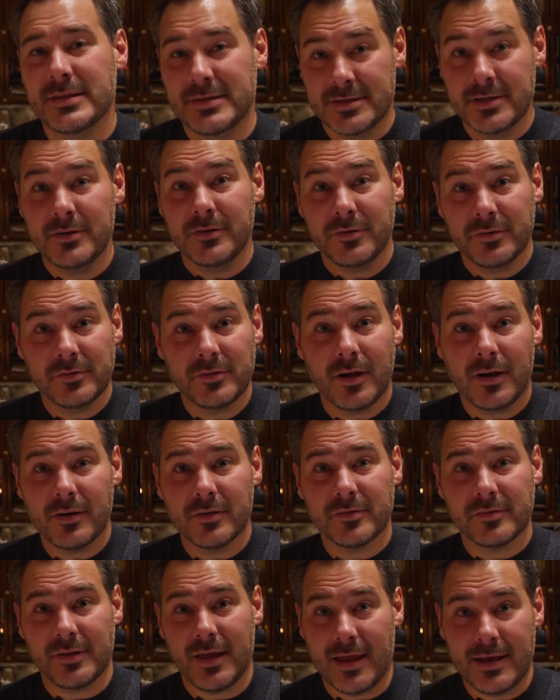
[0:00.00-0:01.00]
Dinner
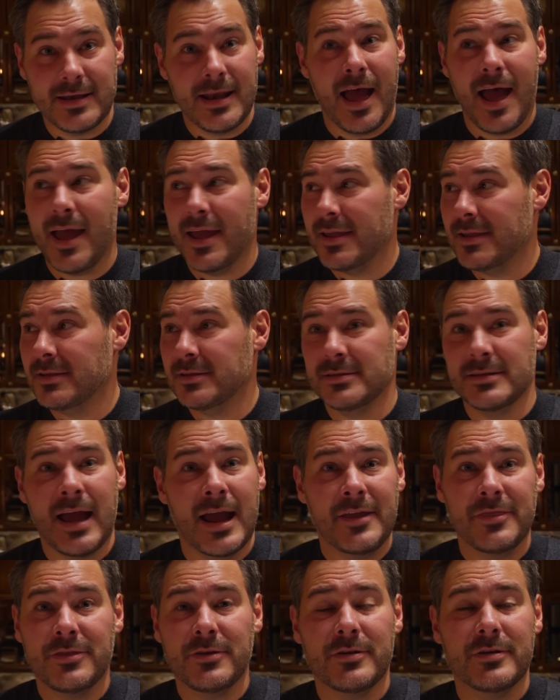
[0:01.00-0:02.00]
starts
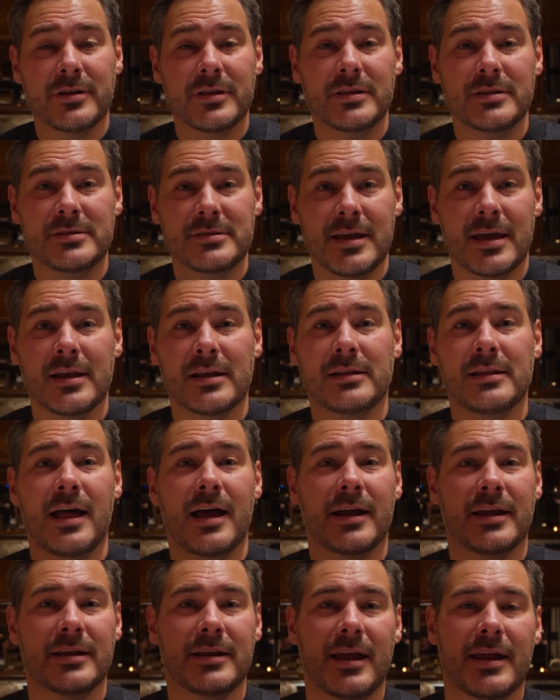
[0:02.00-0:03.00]
9:30, 10
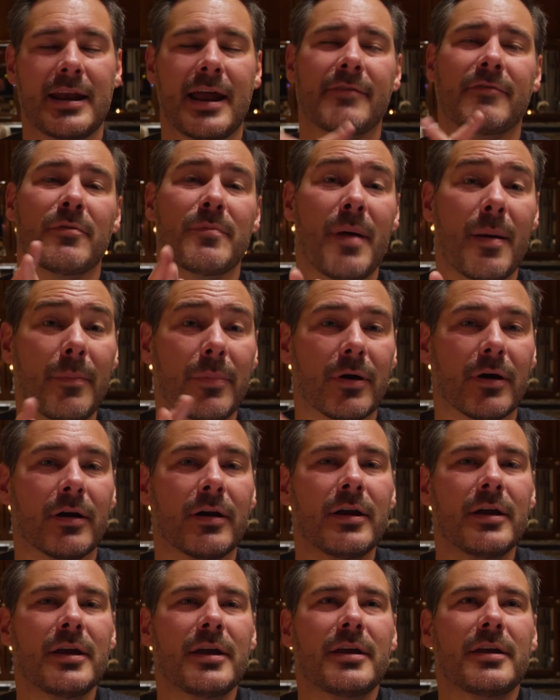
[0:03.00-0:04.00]
o'clock at night. I remember
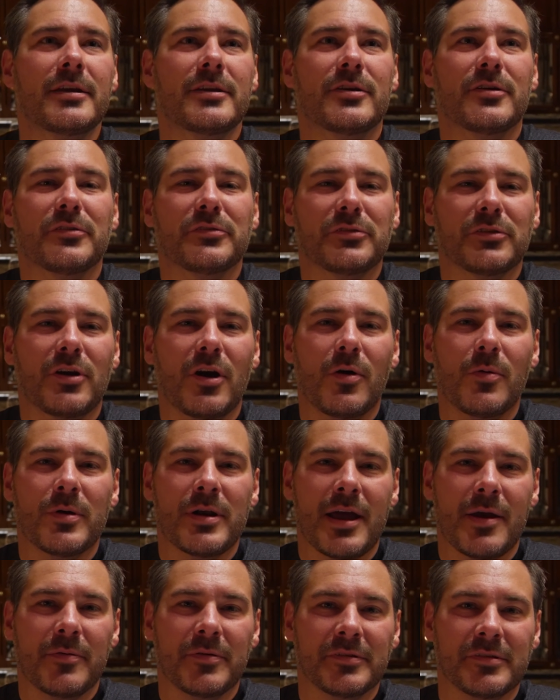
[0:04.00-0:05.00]
years ago
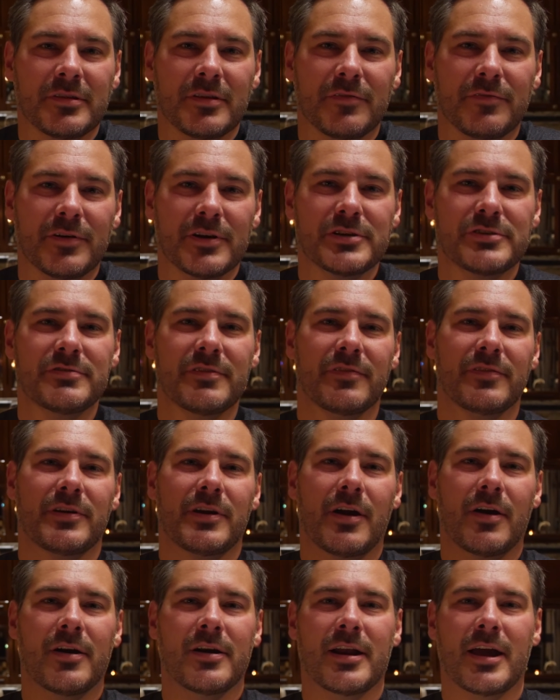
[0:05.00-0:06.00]
when I was in the French
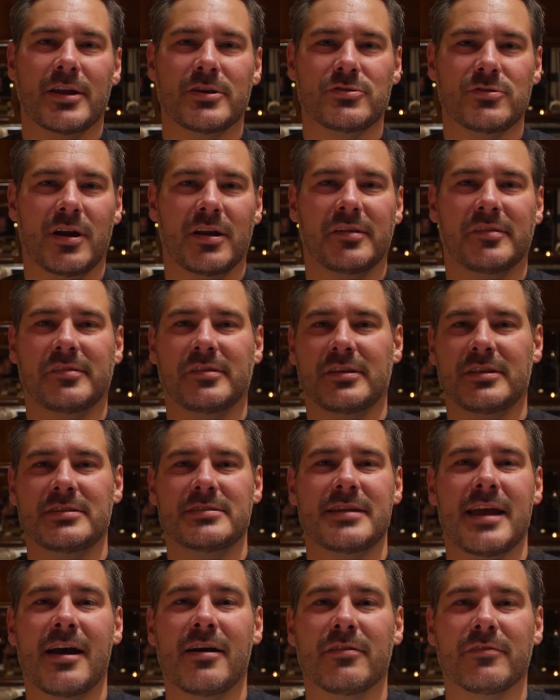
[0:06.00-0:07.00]
Riviera and I tried
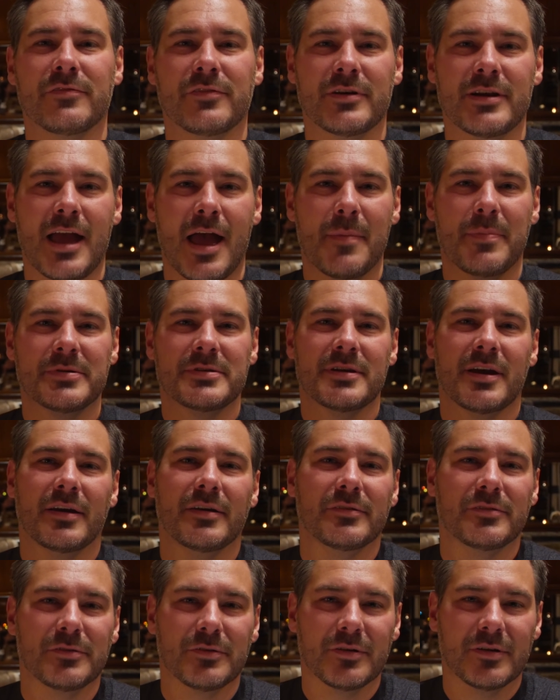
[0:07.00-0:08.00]
sitting down for an
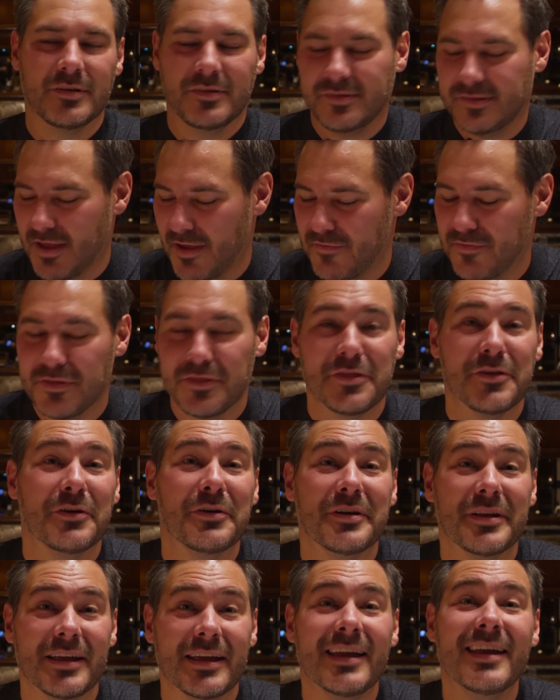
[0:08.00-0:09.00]
appetizer at
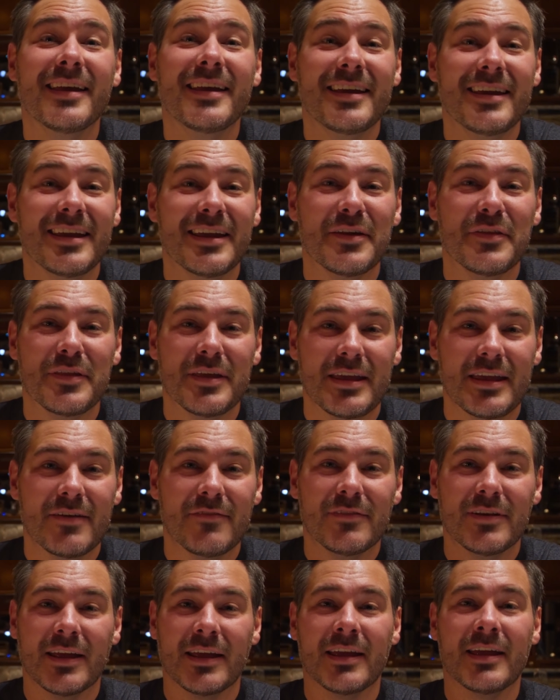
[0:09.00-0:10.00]
7:30 in the
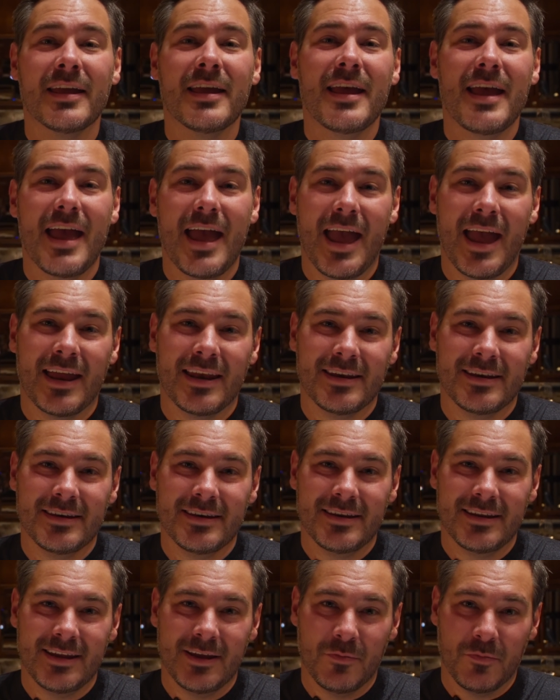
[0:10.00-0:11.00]
evening,
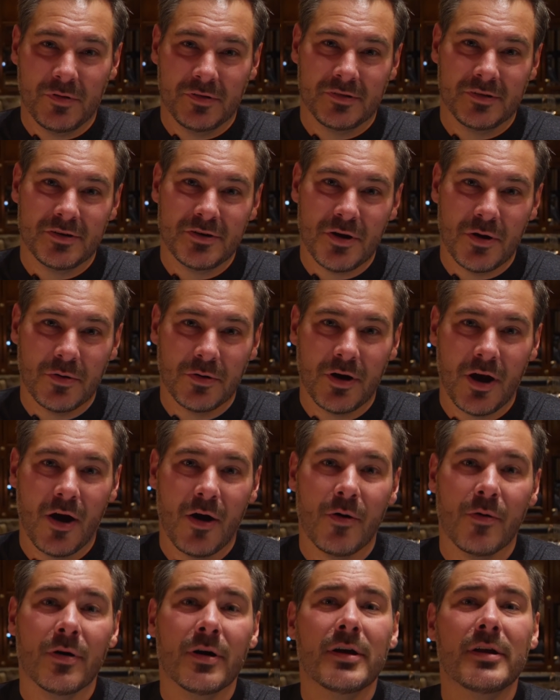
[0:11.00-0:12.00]
and it was a
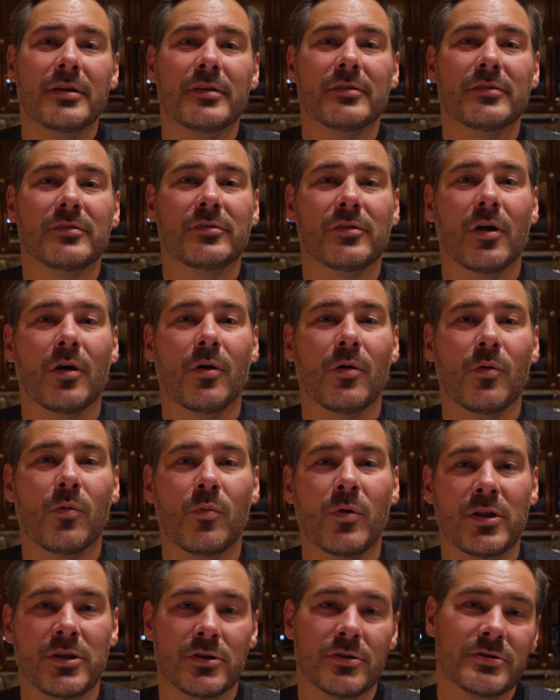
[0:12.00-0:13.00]
no-go. So
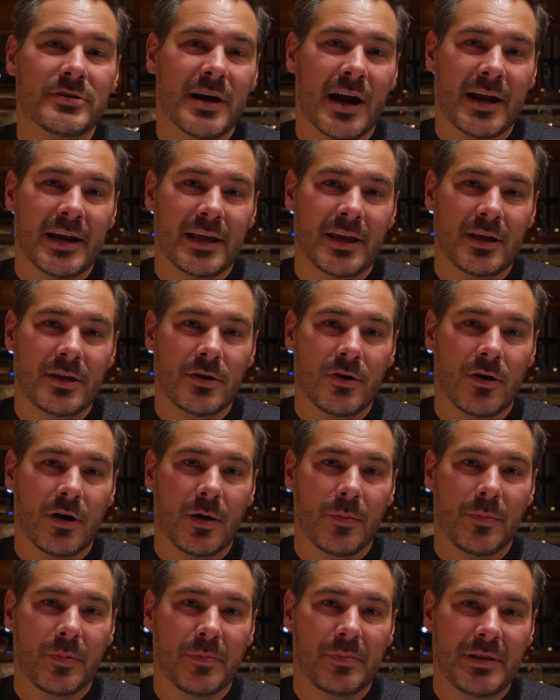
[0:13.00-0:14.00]
when you're dining in
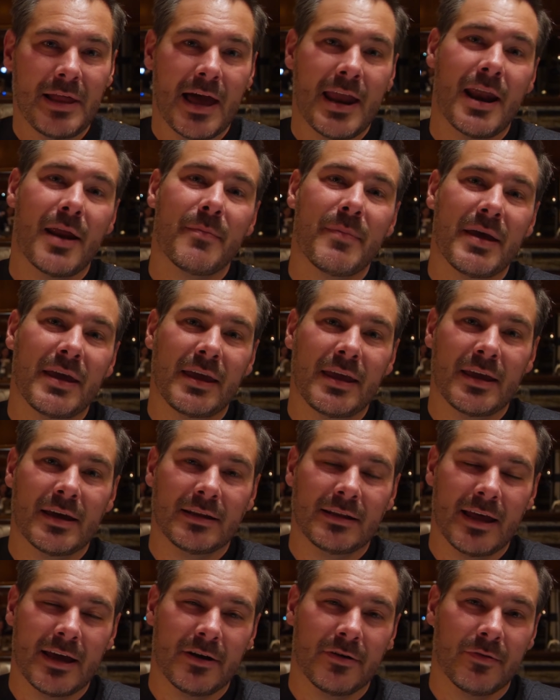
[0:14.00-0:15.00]
Europe, plan on making a
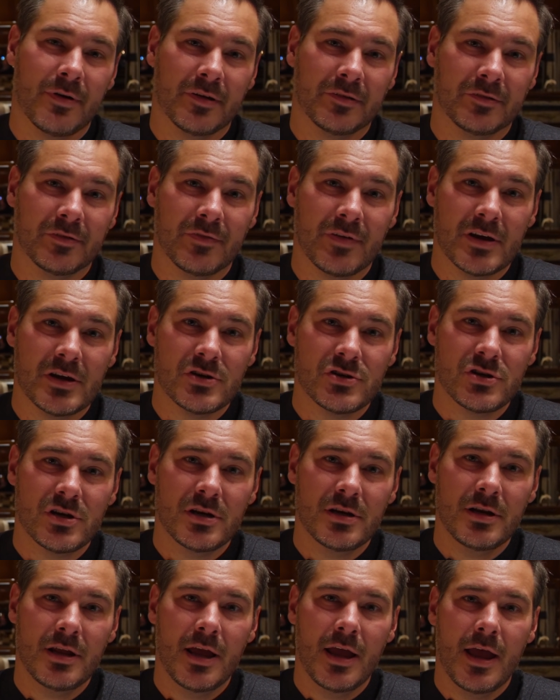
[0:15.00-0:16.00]
lighter
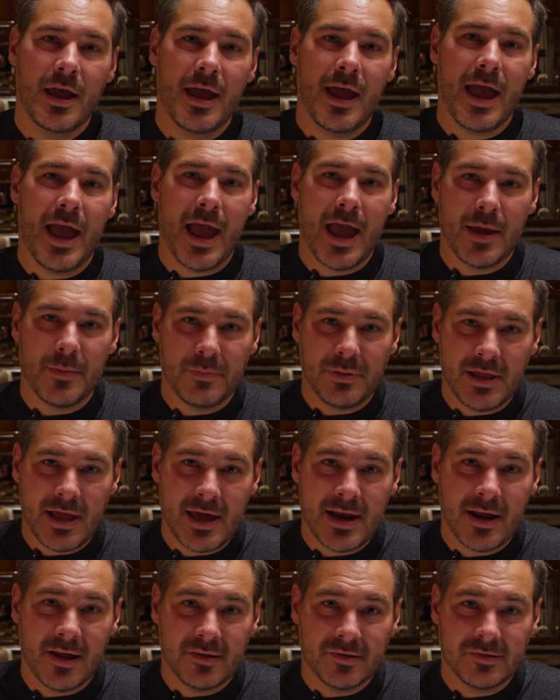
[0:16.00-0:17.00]
reservation and
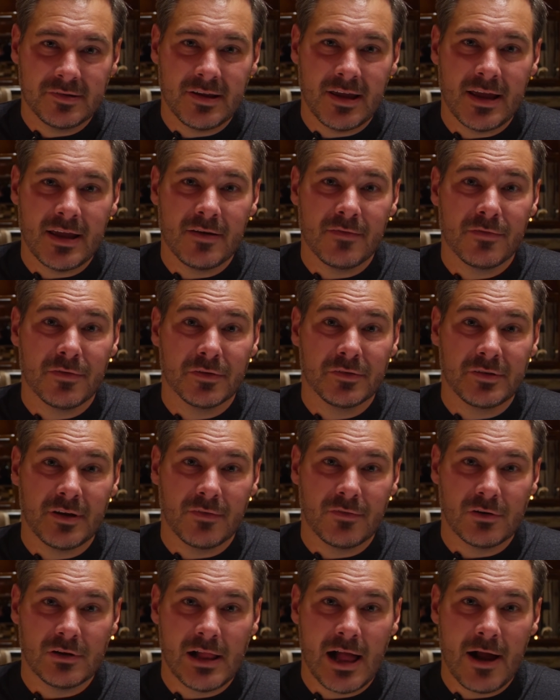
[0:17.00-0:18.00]
plan on staying for
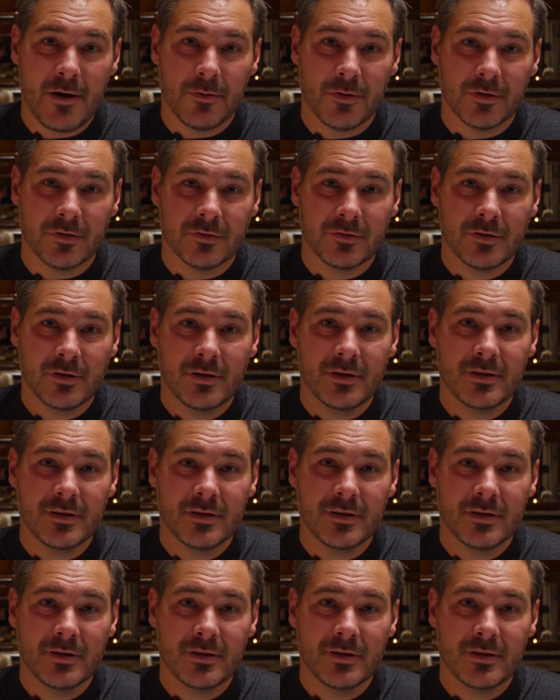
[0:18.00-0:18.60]
several hours.